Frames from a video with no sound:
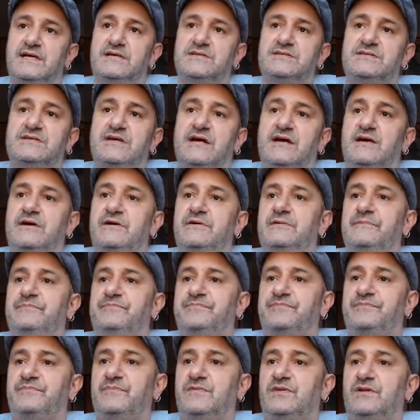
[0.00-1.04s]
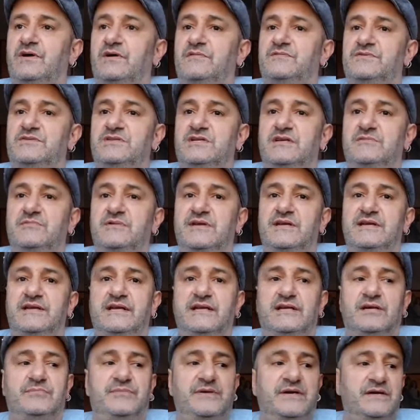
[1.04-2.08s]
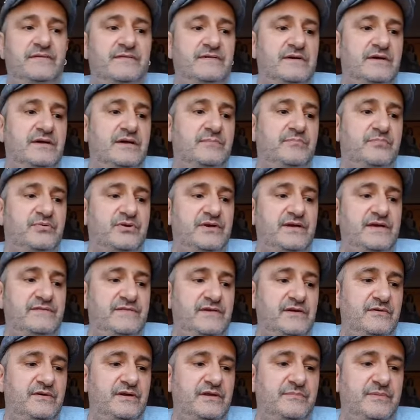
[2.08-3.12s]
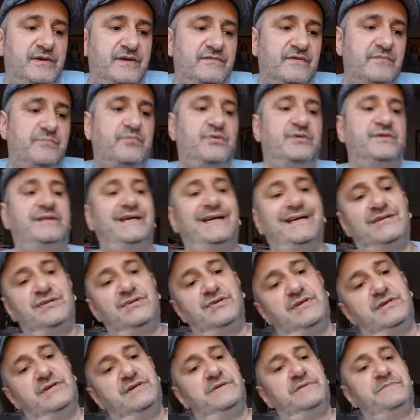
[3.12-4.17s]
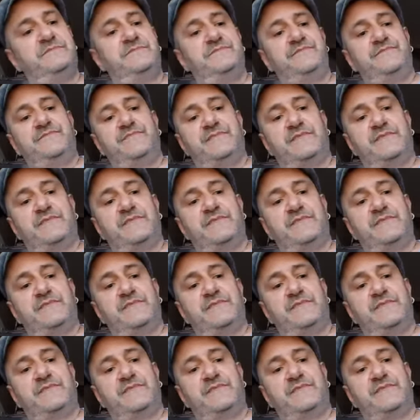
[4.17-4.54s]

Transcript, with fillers: So obviously we need a little bit of a preview and a bit of a prediction.